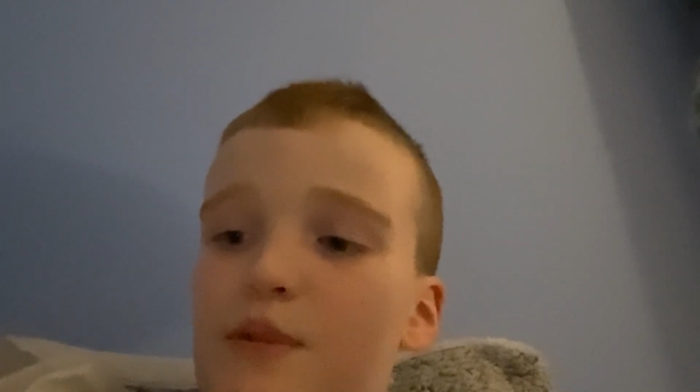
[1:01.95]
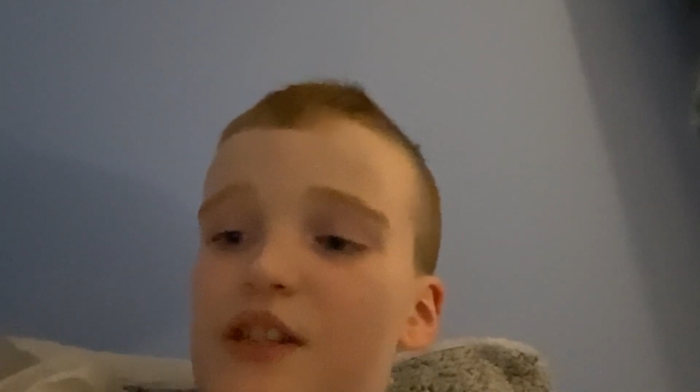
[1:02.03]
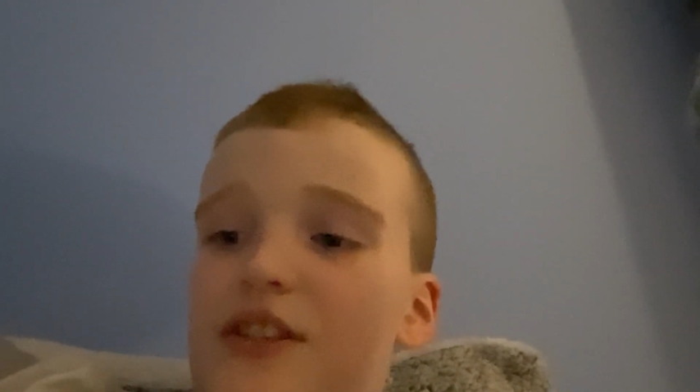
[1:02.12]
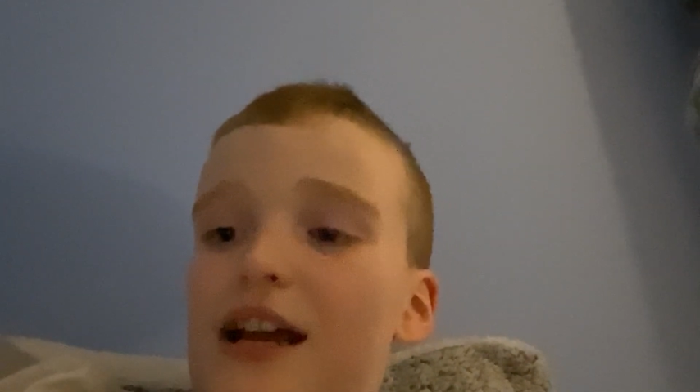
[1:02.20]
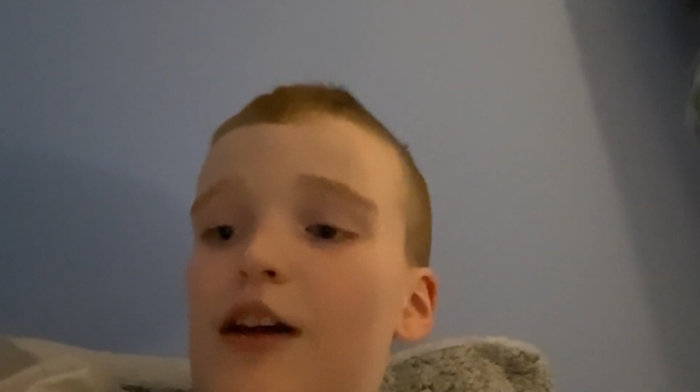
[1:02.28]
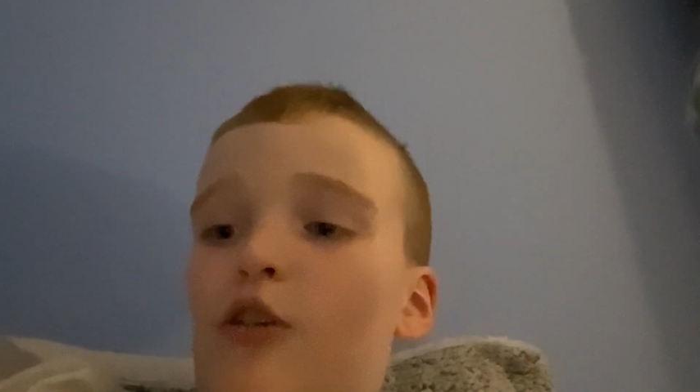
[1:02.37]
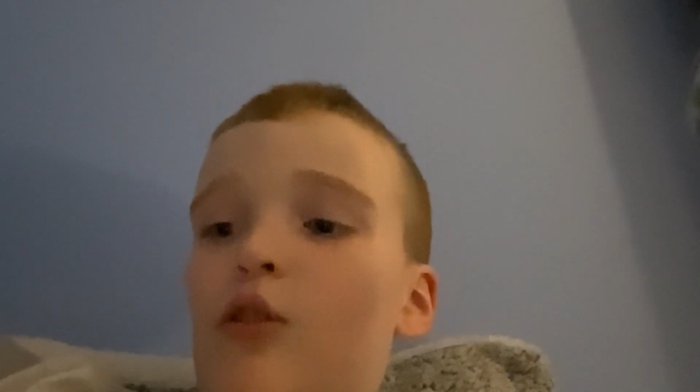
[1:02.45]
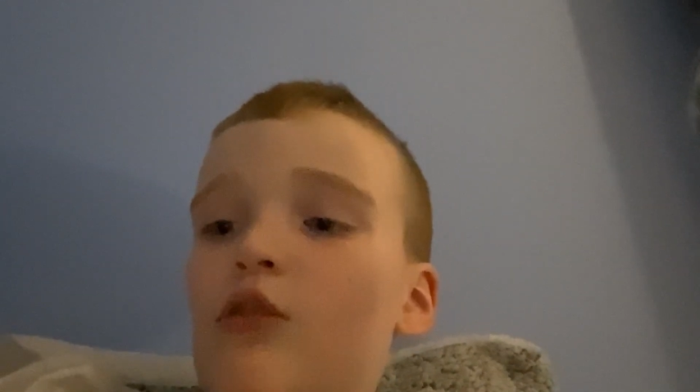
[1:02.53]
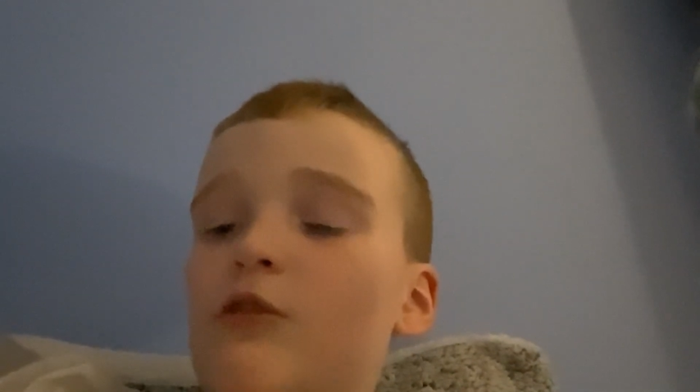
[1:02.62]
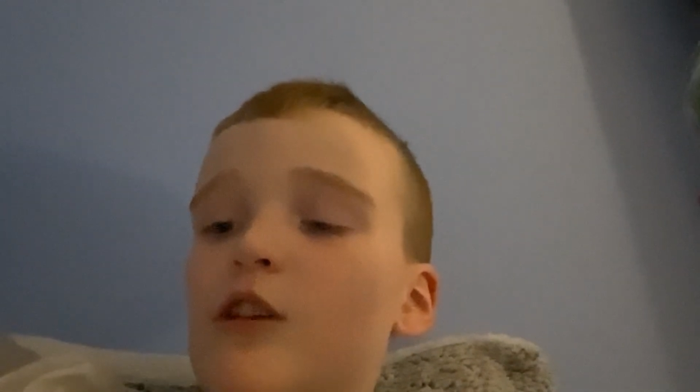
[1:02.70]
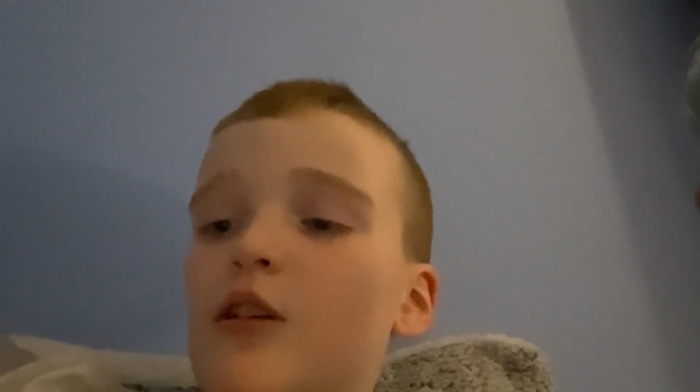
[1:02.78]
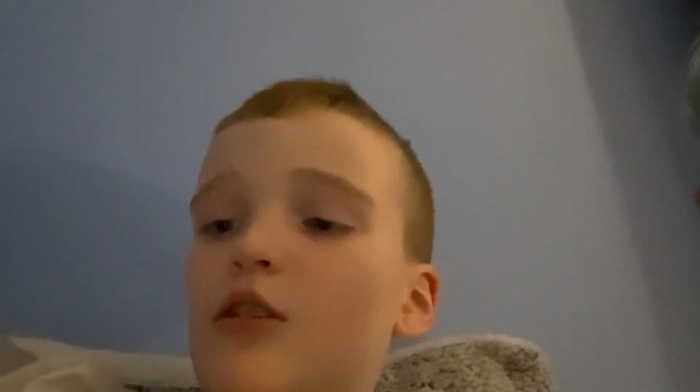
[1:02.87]
peace out.
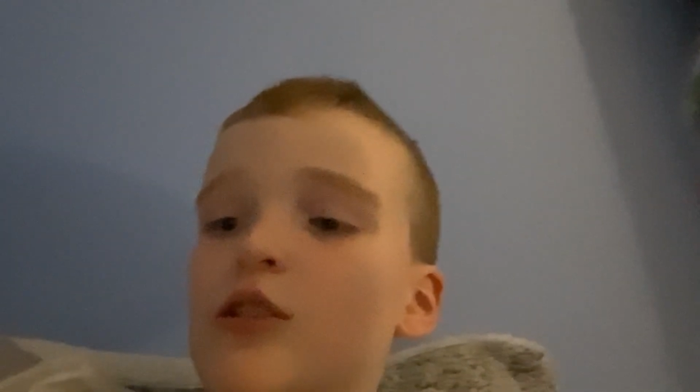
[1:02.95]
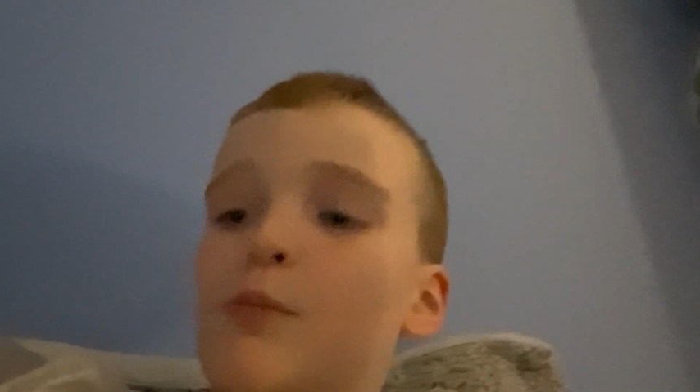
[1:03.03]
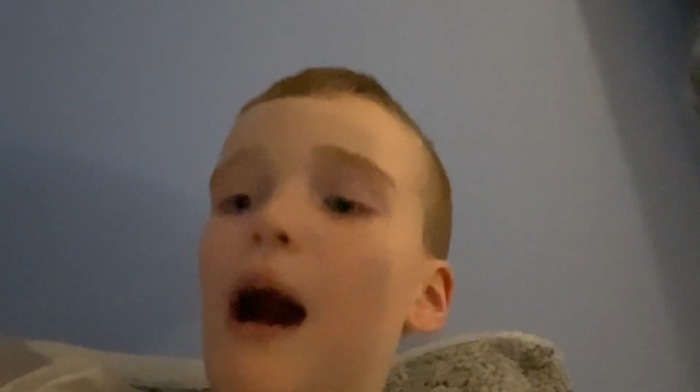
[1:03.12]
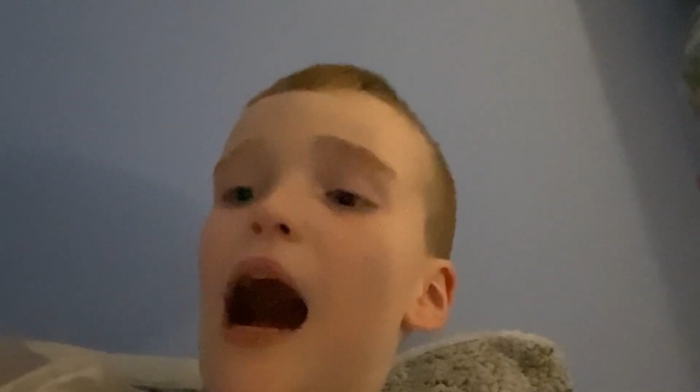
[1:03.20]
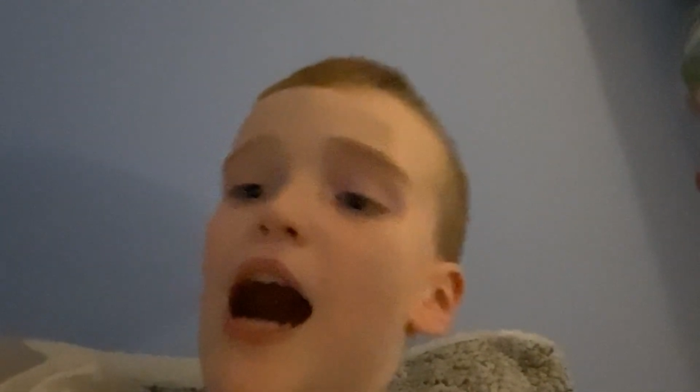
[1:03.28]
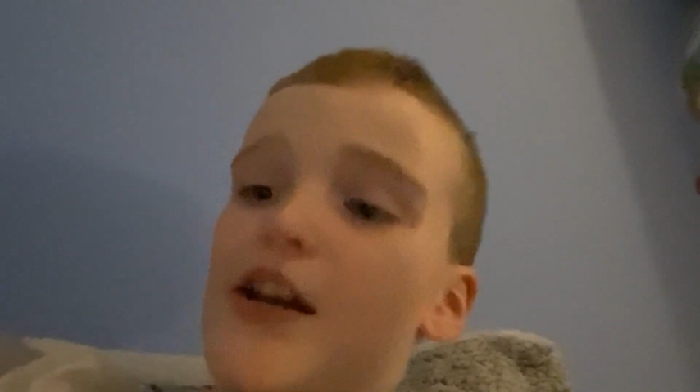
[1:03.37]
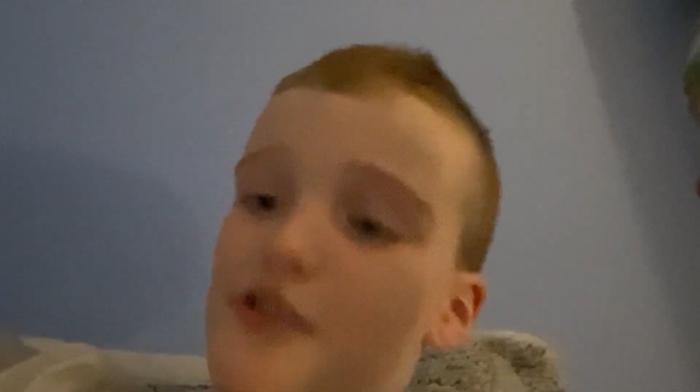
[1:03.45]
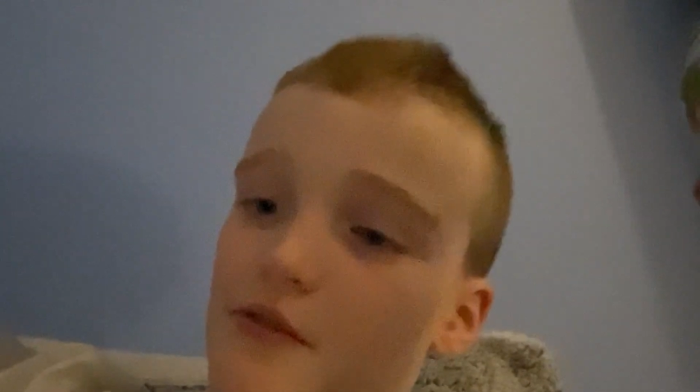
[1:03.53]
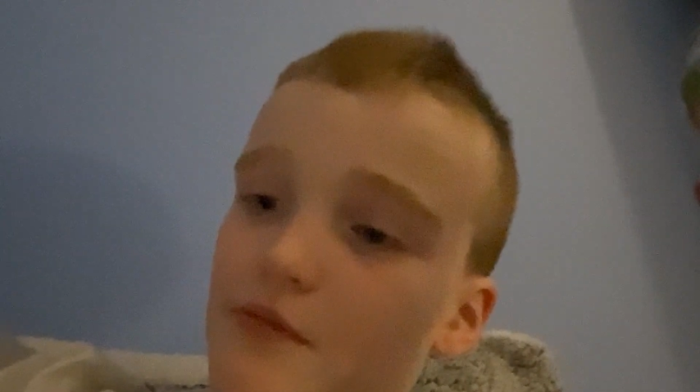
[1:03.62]
Goodbye.